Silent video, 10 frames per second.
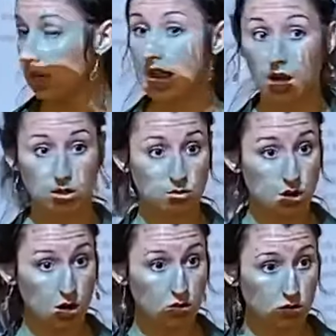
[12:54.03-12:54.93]
Now you
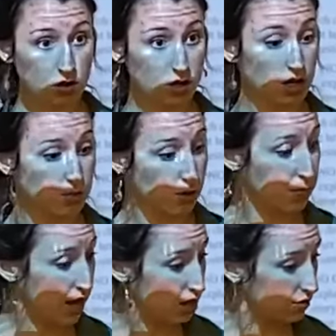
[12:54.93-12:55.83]
know. You're going to be
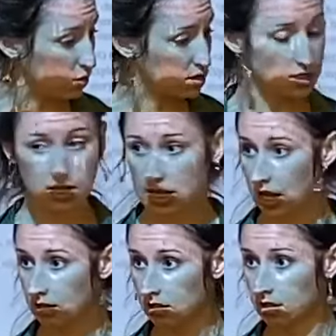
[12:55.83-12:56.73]
better if you see it
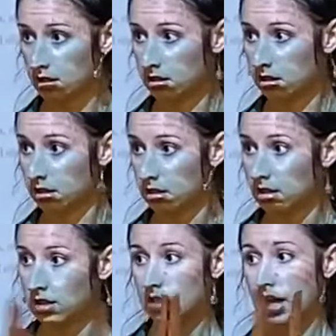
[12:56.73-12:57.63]
again.
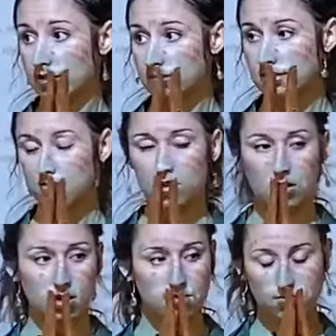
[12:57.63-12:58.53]
Yes,
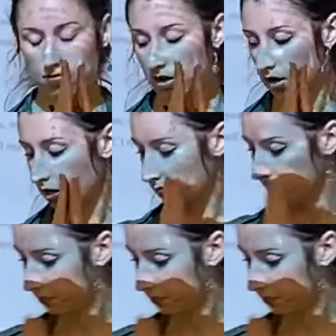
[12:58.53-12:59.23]
very good, very good.